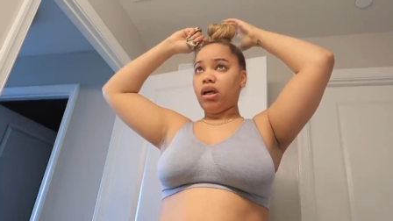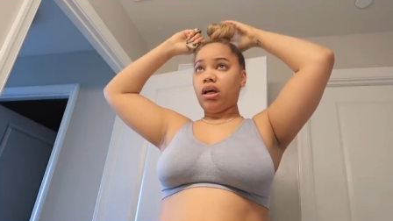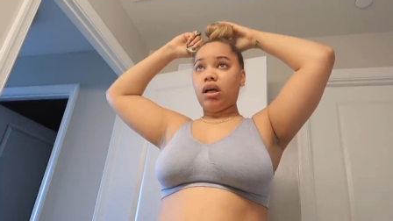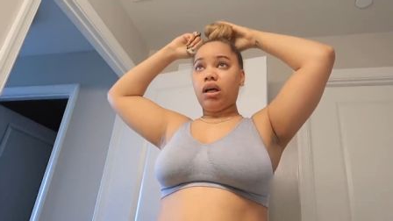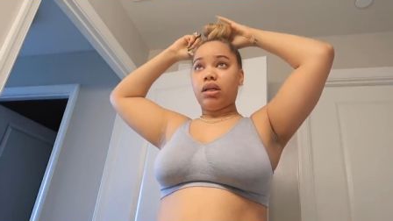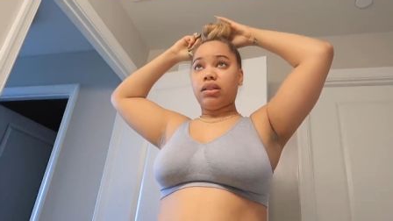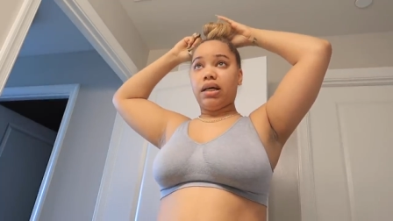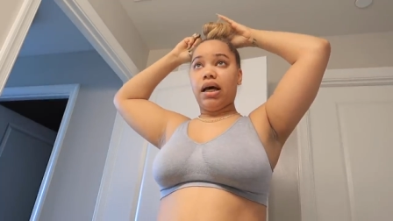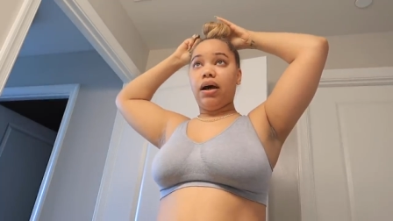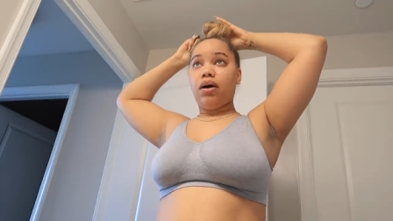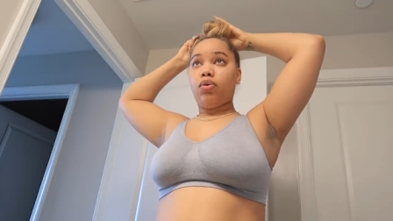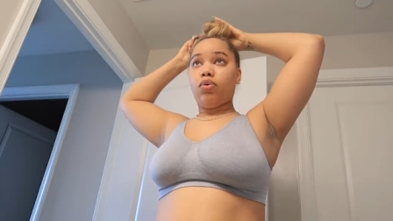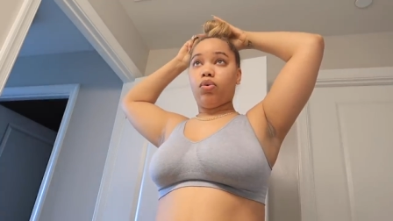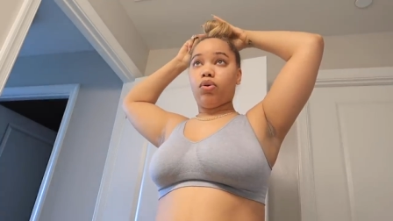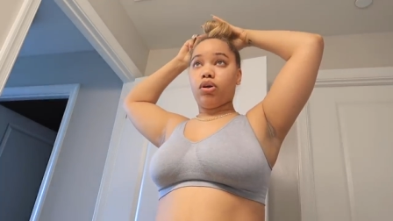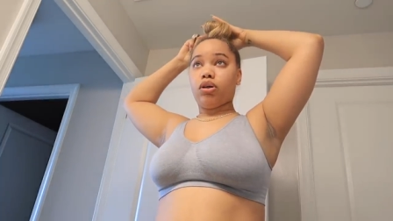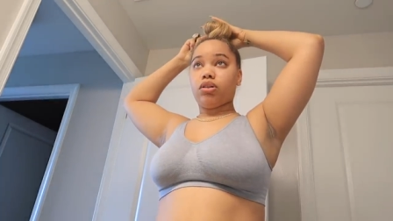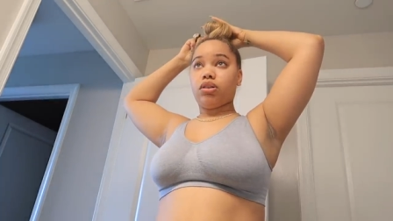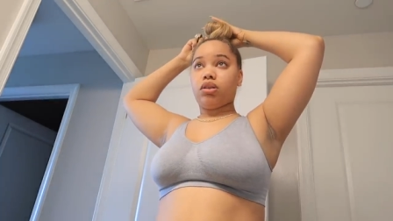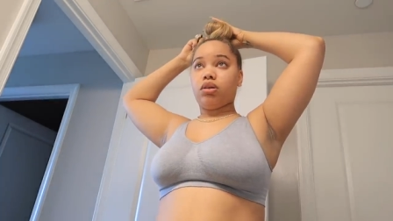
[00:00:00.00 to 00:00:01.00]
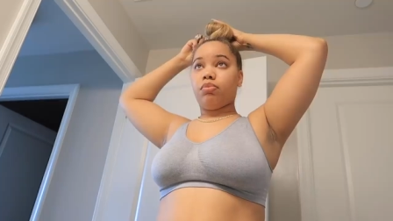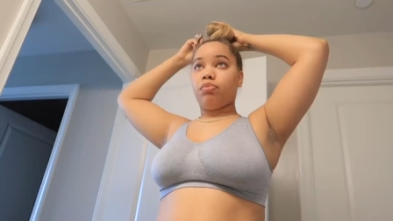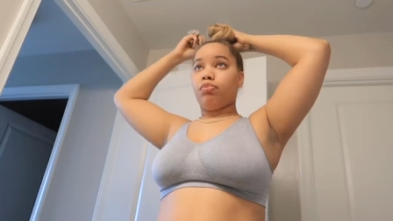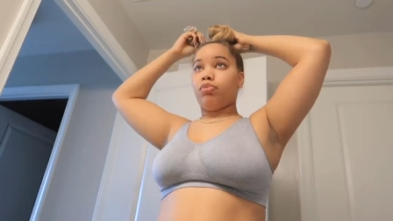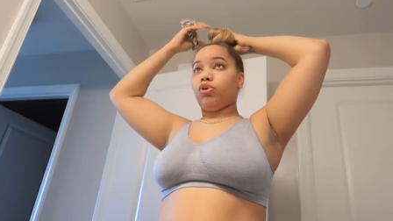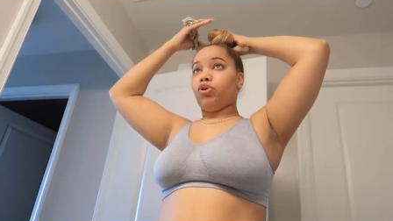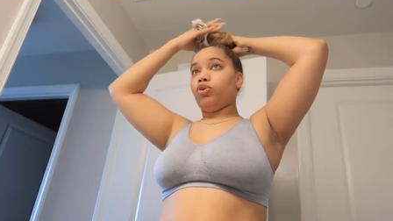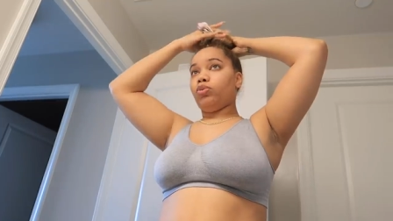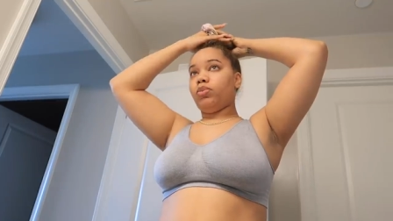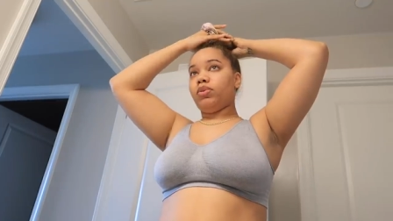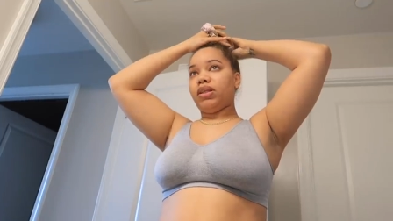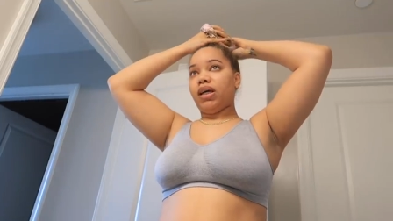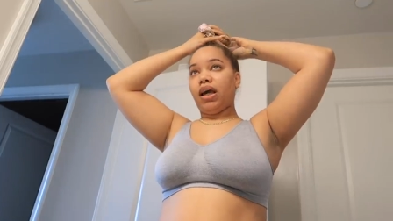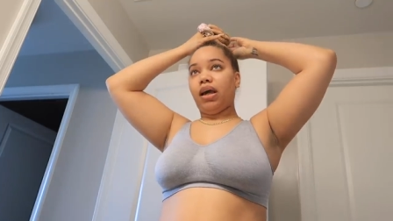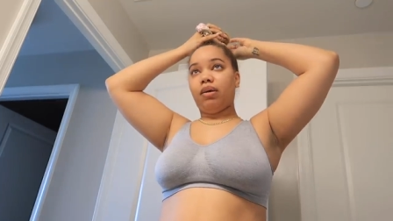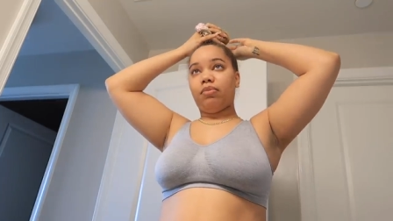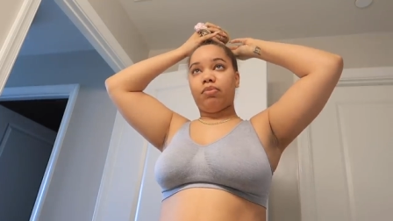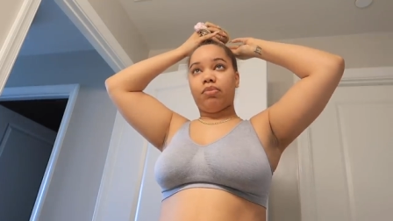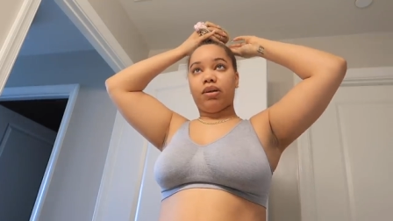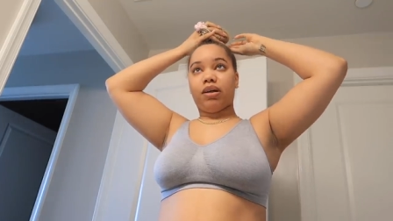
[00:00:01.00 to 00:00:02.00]
because I have ordered some boob
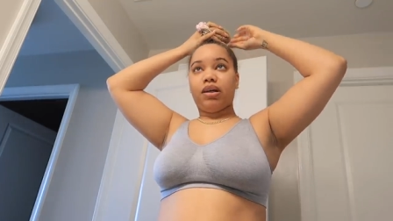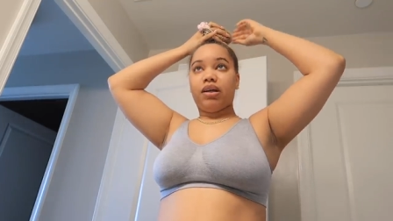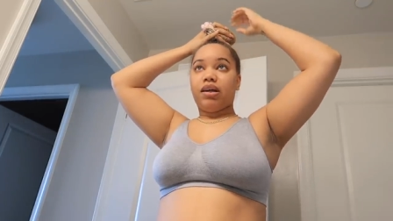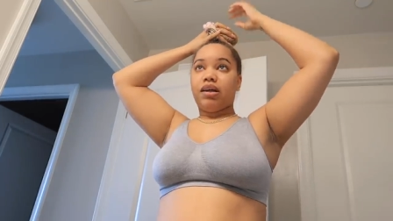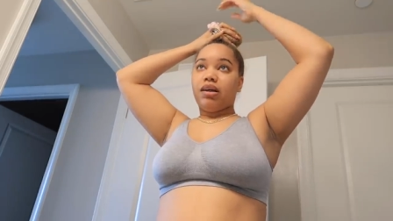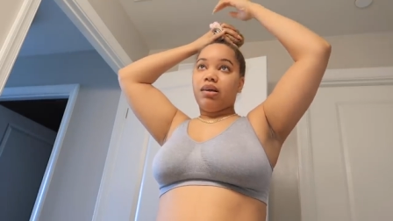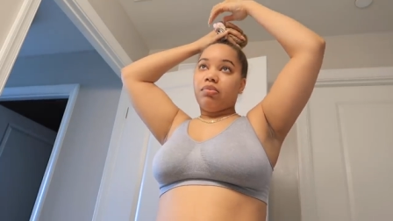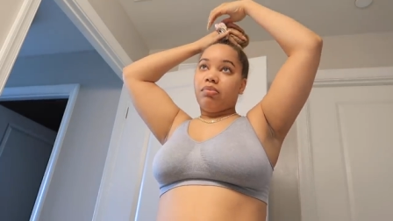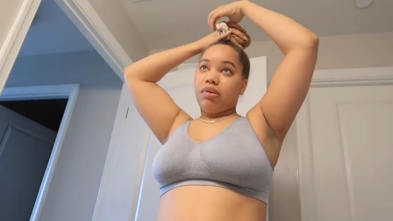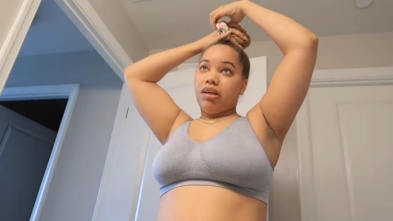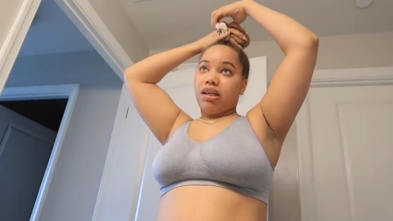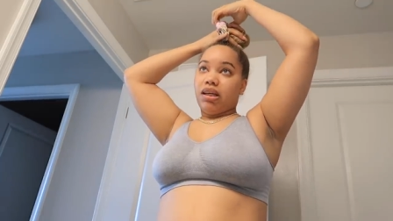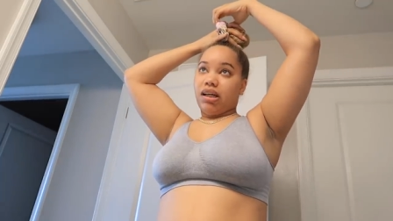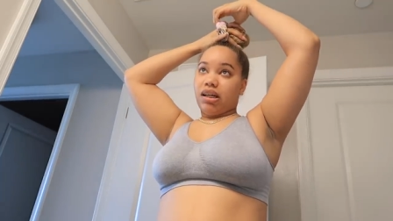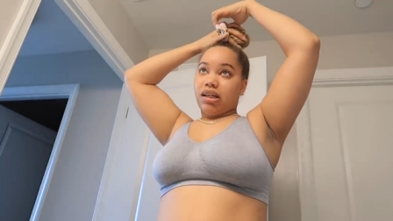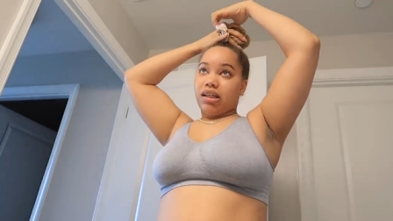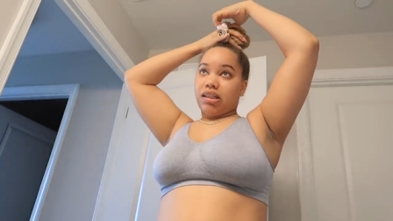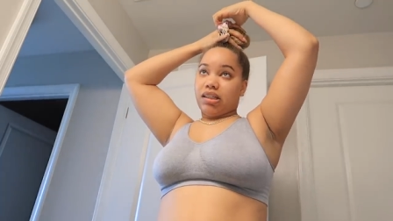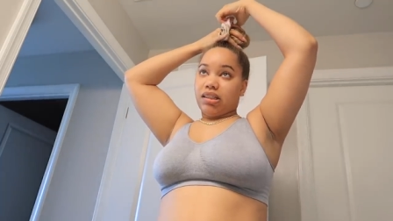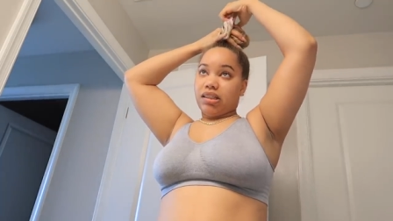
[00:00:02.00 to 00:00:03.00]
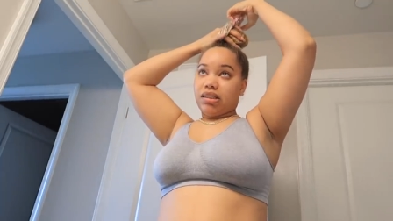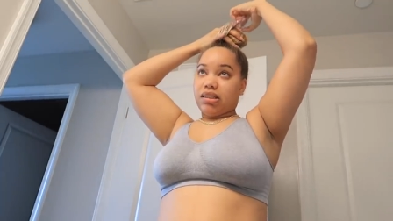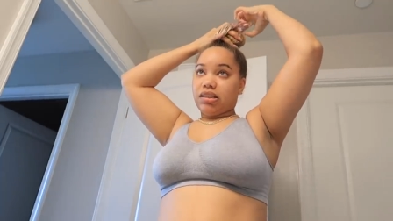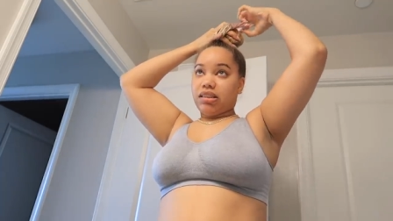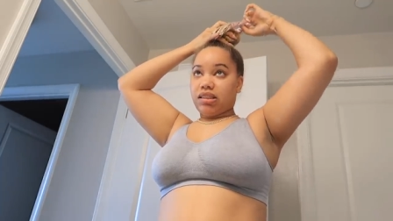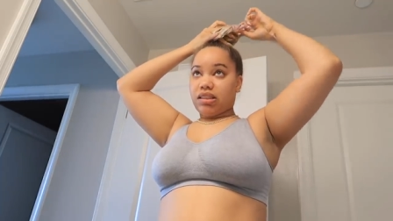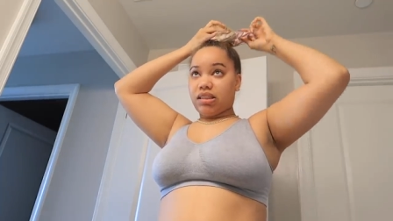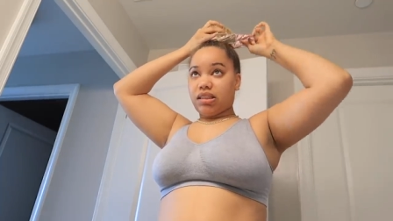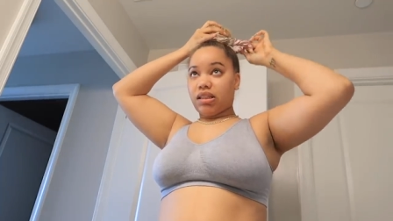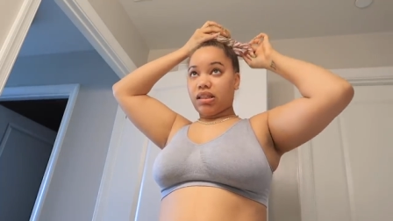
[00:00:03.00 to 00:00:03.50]
tape because